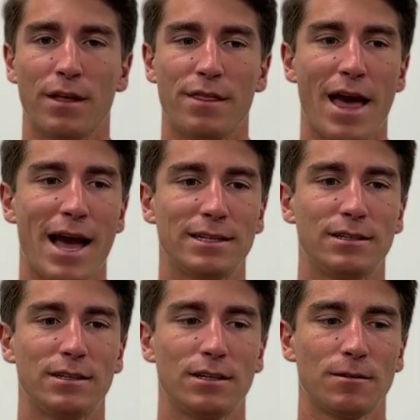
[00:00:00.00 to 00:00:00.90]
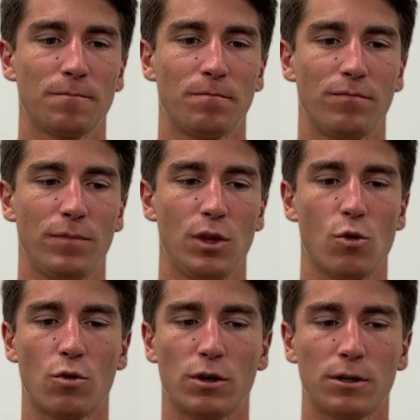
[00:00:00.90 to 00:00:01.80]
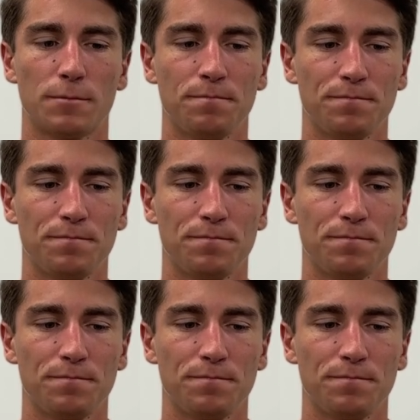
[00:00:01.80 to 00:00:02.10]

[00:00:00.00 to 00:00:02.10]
that your